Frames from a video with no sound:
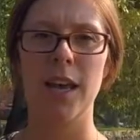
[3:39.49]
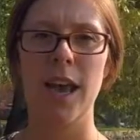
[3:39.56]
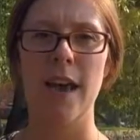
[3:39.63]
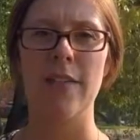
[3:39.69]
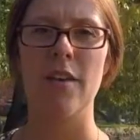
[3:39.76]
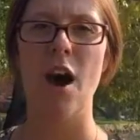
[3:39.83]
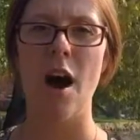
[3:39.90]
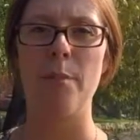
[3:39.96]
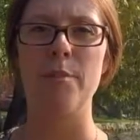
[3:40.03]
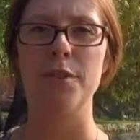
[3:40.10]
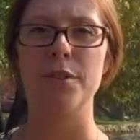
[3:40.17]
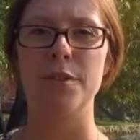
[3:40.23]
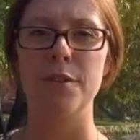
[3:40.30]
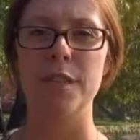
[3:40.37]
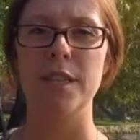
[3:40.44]
and the
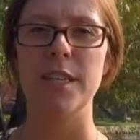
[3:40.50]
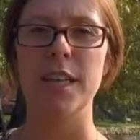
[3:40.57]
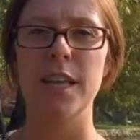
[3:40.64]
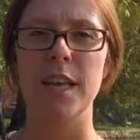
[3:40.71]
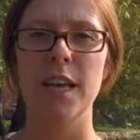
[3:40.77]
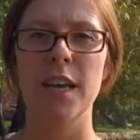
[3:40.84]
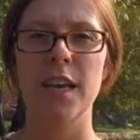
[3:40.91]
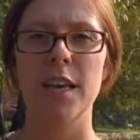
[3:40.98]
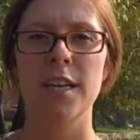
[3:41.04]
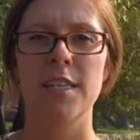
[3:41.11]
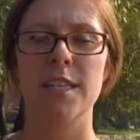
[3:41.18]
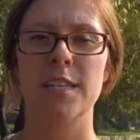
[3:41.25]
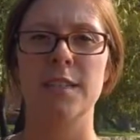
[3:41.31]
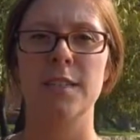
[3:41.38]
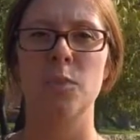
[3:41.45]
opportunity
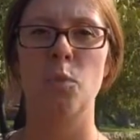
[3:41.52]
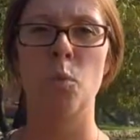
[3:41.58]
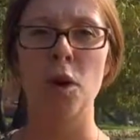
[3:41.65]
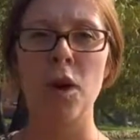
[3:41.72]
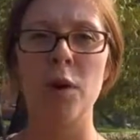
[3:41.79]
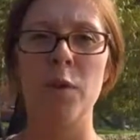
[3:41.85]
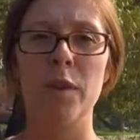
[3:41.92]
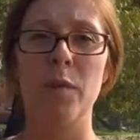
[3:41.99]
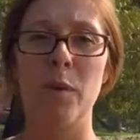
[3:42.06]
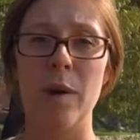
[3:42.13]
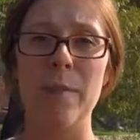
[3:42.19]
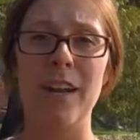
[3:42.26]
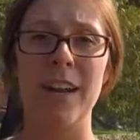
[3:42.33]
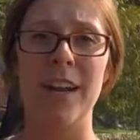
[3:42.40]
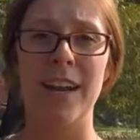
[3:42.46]
to work with
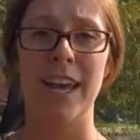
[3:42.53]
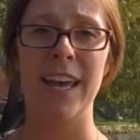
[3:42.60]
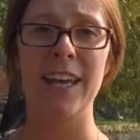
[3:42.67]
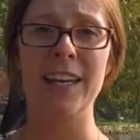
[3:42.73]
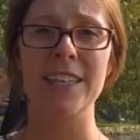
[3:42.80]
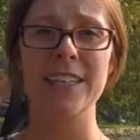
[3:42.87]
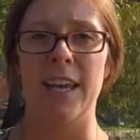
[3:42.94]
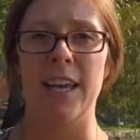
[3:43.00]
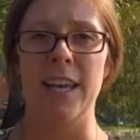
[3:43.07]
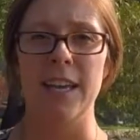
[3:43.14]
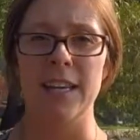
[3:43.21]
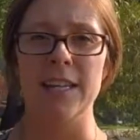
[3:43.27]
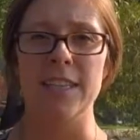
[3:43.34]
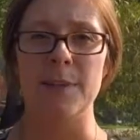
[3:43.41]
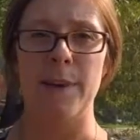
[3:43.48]
women and kids
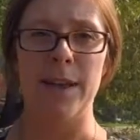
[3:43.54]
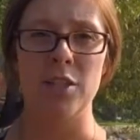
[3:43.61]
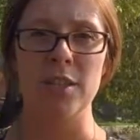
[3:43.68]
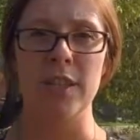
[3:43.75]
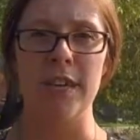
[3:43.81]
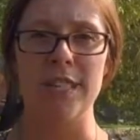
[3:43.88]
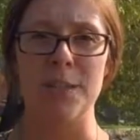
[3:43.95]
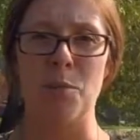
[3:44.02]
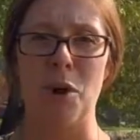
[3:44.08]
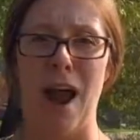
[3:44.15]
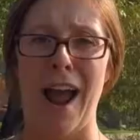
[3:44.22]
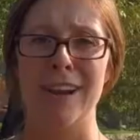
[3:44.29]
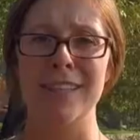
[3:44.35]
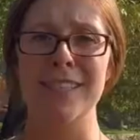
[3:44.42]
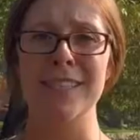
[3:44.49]
in a specialized
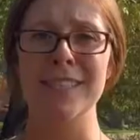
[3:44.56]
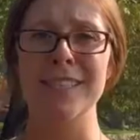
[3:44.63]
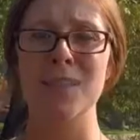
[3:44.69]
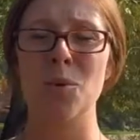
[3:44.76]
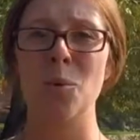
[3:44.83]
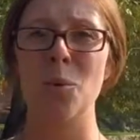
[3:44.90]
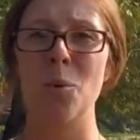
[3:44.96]
practice,